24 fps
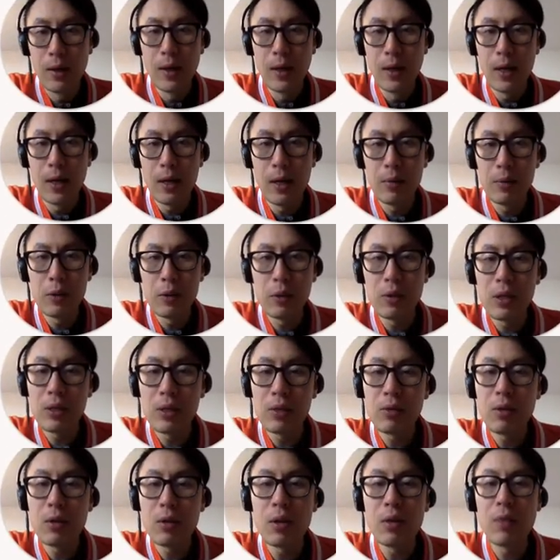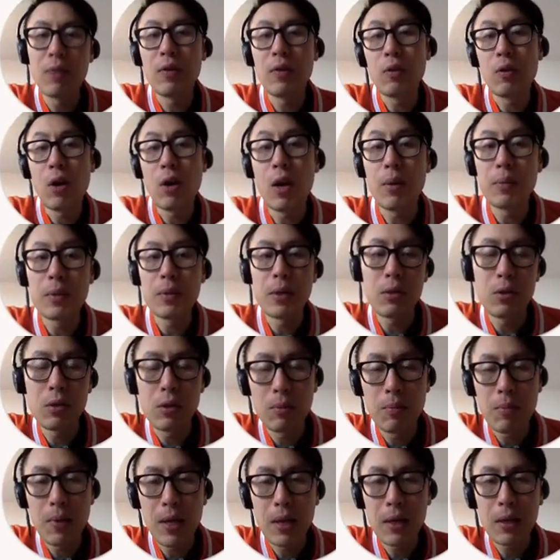So these are the different crops that you
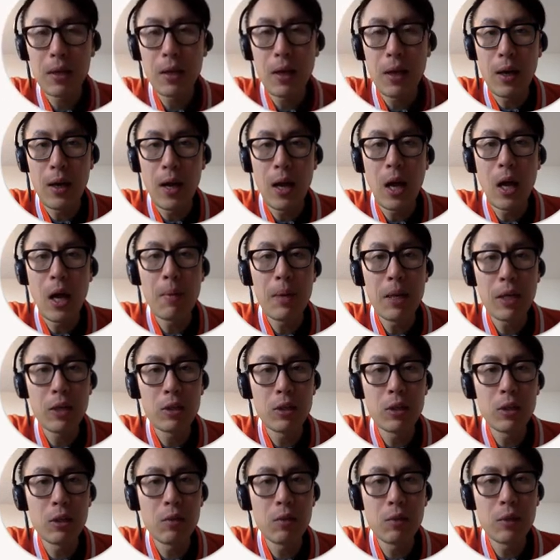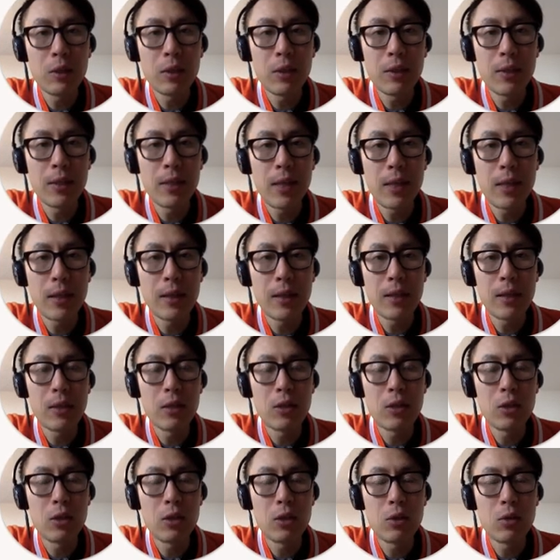can make. I'm actually going to set this
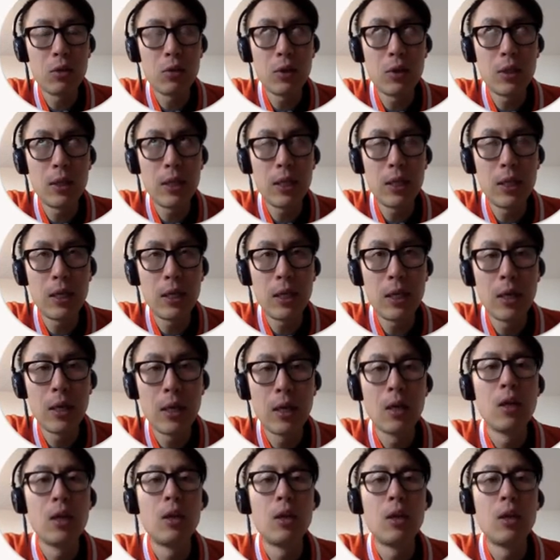to the,